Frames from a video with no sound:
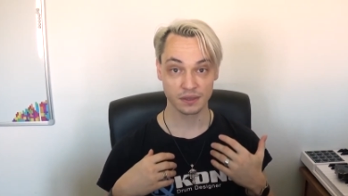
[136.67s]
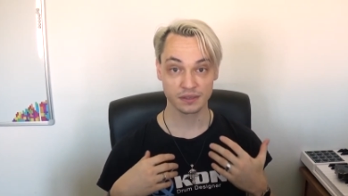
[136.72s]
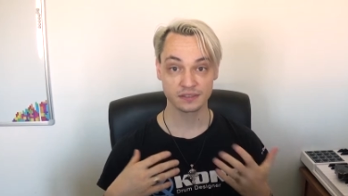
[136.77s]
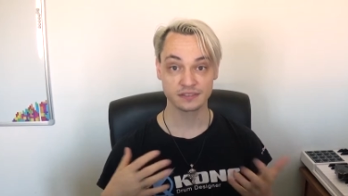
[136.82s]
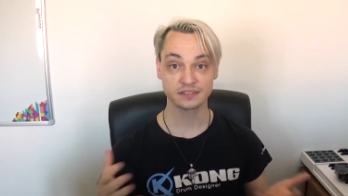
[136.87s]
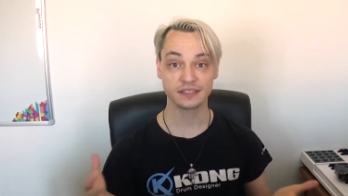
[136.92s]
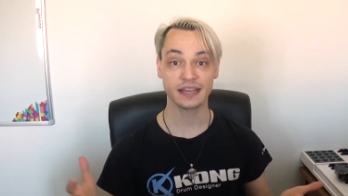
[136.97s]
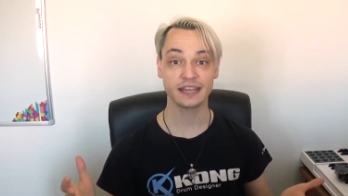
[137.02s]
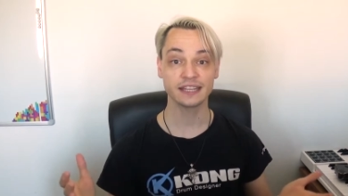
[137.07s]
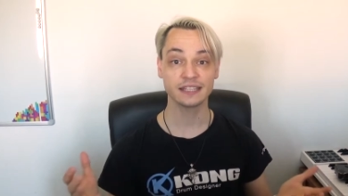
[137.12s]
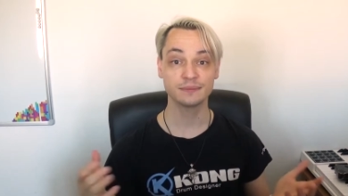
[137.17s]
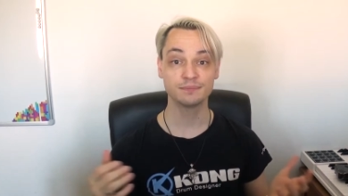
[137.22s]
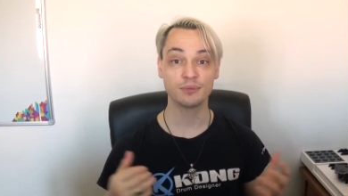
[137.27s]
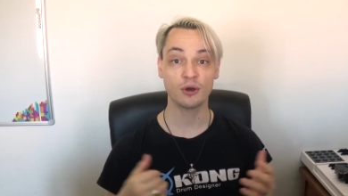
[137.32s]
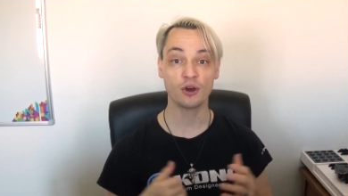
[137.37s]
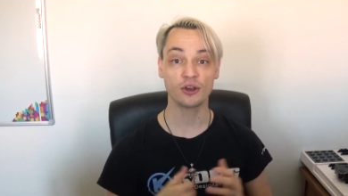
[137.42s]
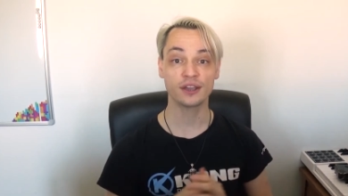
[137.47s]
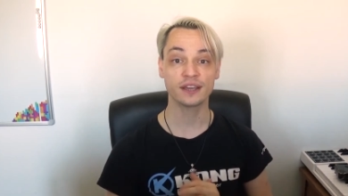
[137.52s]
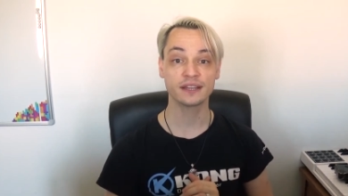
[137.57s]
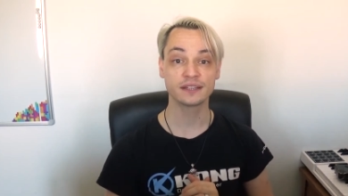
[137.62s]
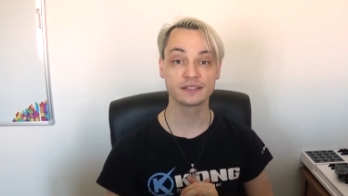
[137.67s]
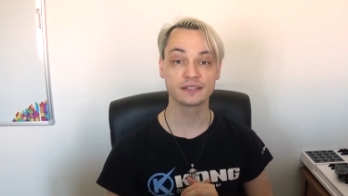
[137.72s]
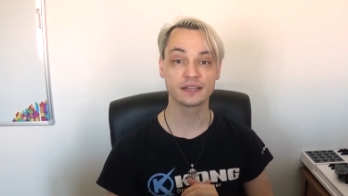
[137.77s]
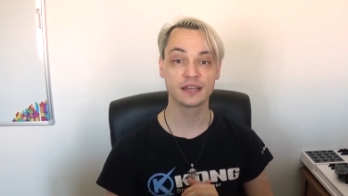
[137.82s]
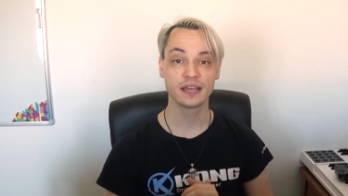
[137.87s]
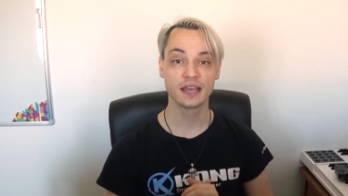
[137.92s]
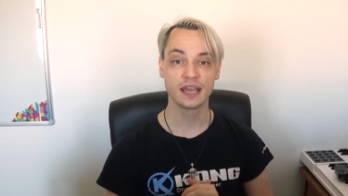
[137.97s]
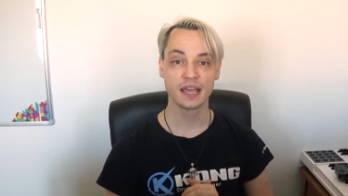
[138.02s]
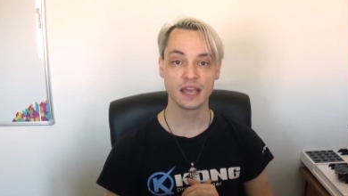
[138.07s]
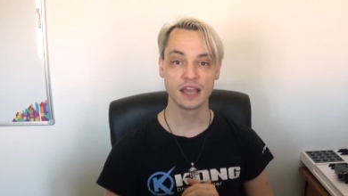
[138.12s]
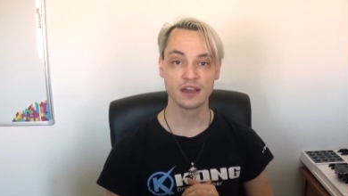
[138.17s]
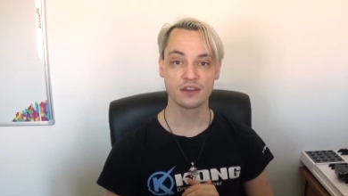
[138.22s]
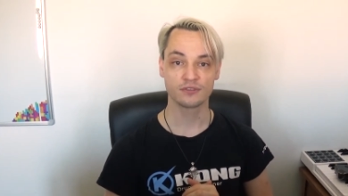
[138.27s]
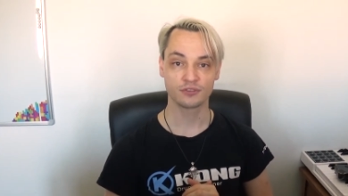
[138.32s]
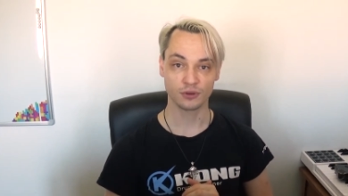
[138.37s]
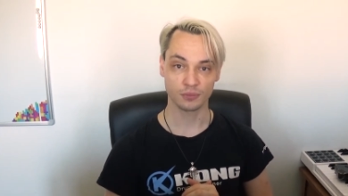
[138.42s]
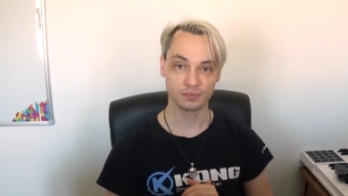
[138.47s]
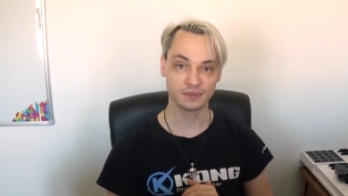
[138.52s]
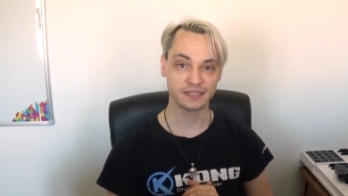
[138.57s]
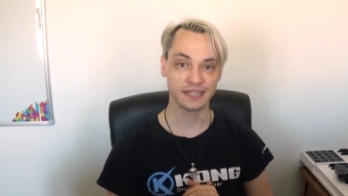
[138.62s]
Side Pocket
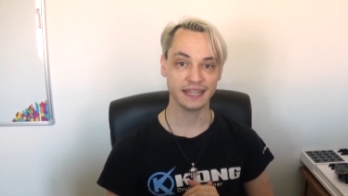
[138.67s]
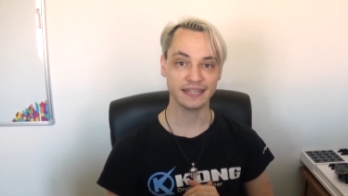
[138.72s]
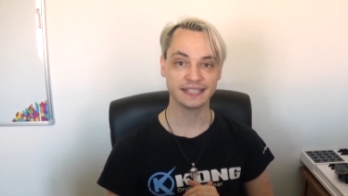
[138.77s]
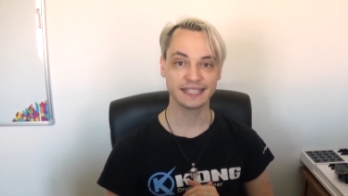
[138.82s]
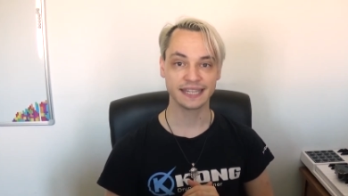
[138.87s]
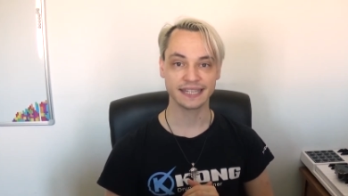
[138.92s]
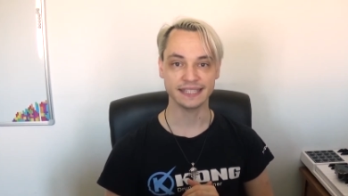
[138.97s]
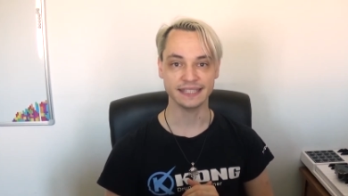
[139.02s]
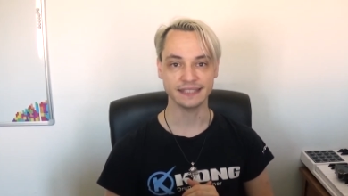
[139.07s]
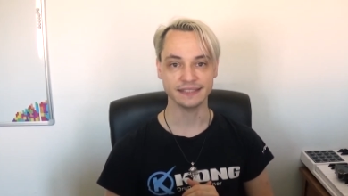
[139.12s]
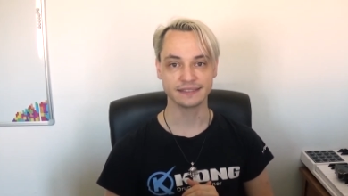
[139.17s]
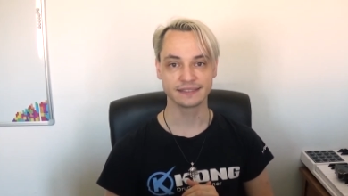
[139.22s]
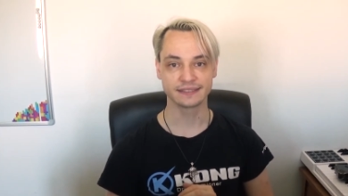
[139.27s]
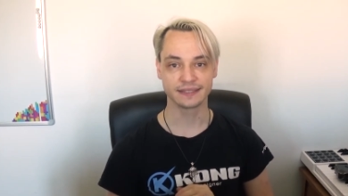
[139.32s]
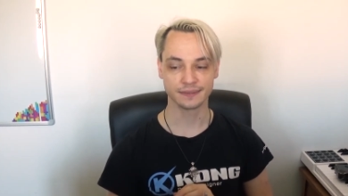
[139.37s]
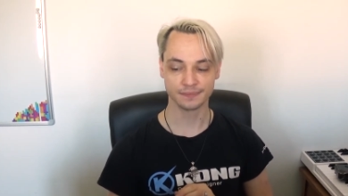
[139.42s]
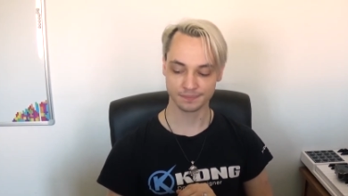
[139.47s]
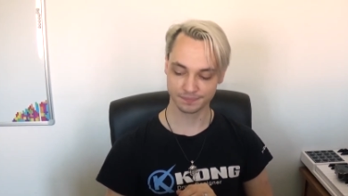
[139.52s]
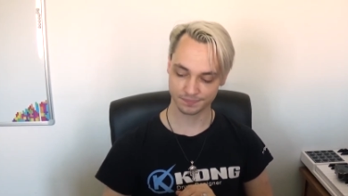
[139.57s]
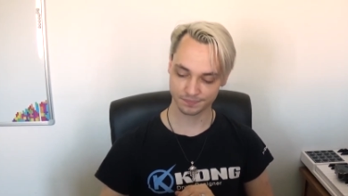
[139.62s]
from Data East.